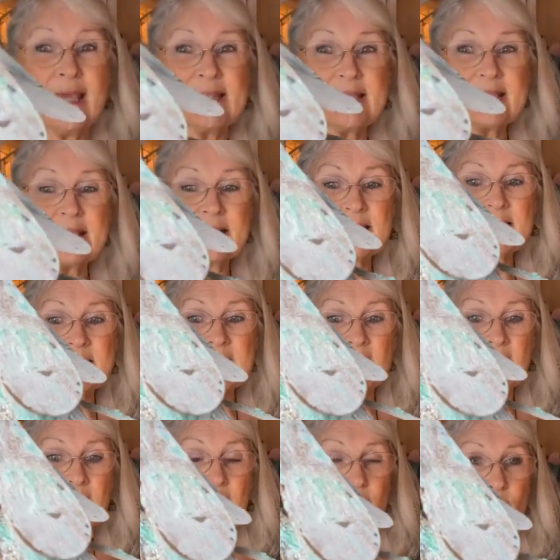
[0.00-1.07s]
And this is
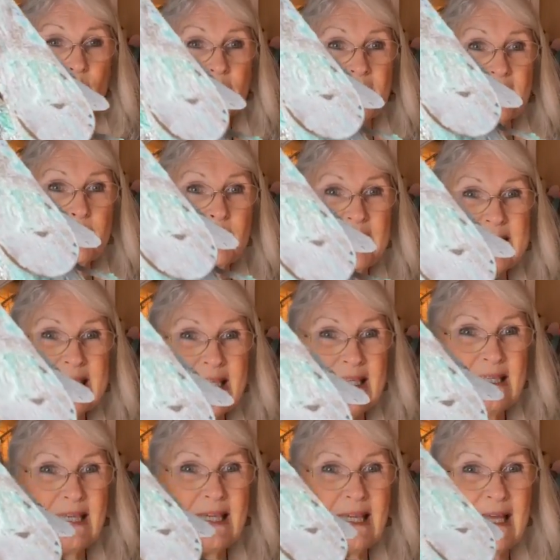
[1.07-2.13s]
done with
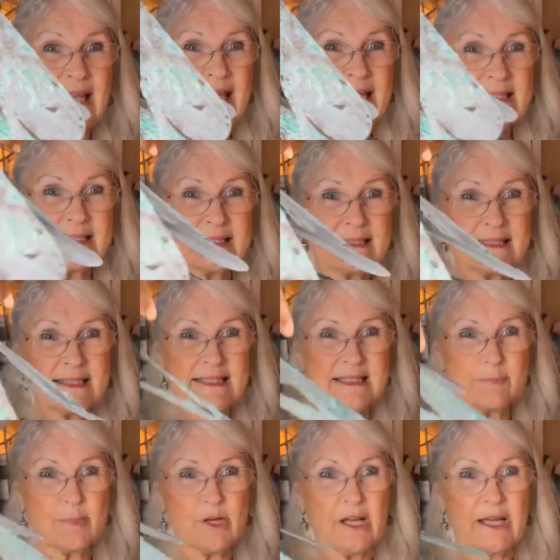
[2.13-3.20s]
patina and sea
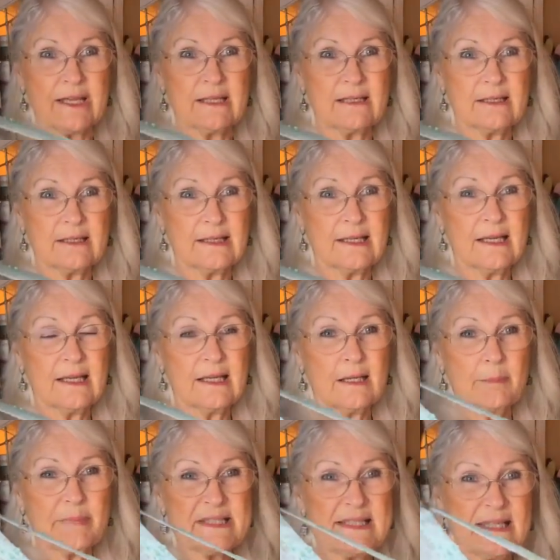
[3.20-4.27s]
spray,
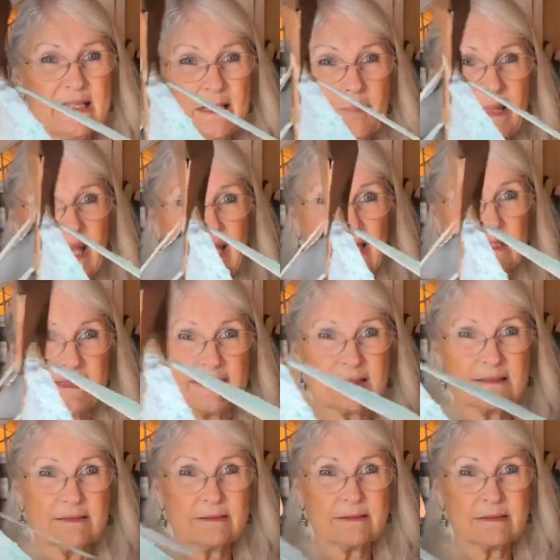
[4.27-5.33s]
patina
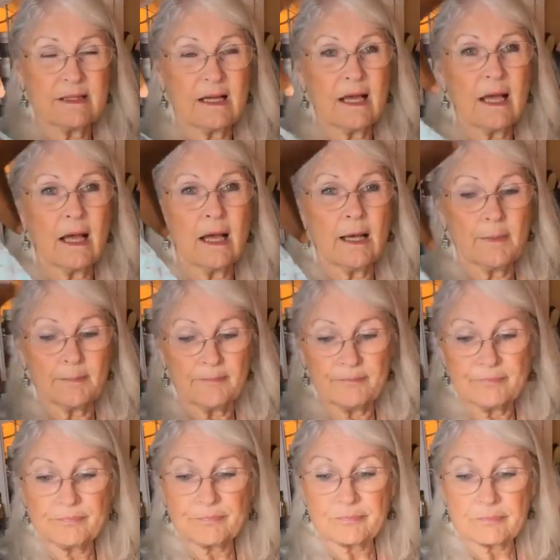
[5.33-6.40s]
paints. Um,
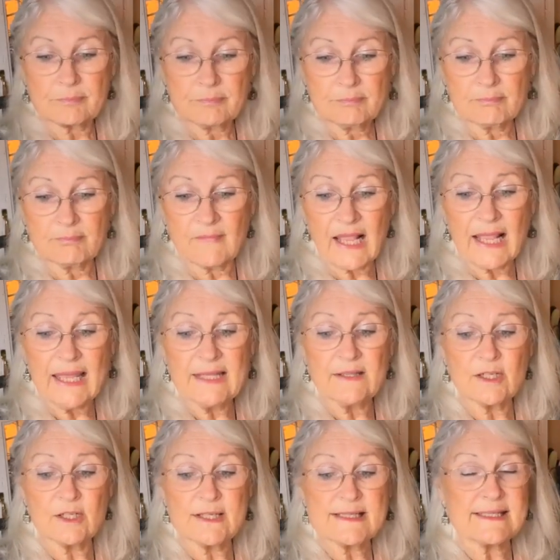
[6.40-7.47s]

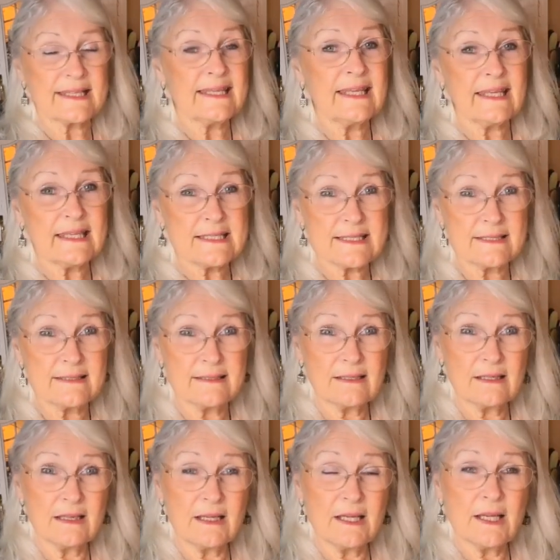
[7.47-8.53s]
and there is a kit.
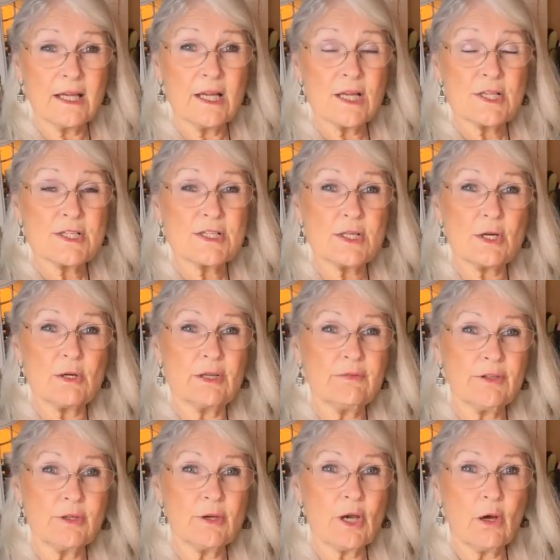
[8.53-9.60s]
So
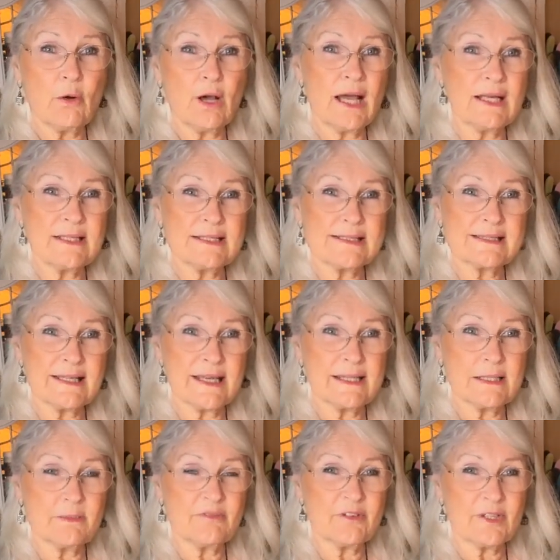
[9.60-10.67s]
if you go on and
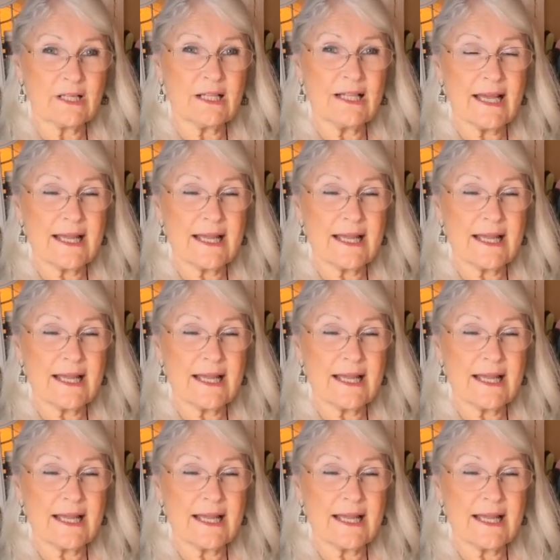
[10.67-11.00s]
sign up for the